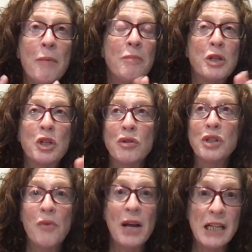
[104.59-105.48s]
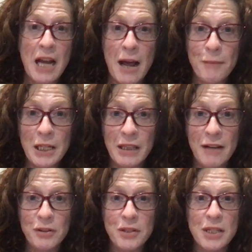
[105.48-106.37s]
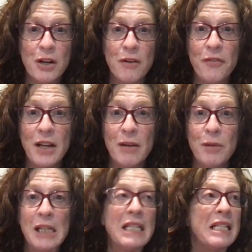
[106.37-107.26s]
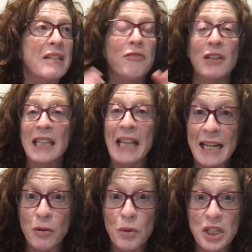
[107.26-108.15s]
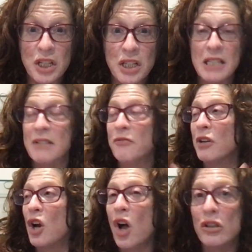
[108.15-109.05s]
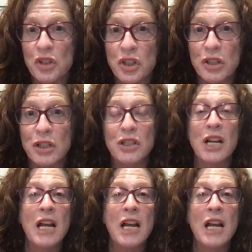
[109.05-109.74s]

socioeconomic levels in our families, different languages, different cultures,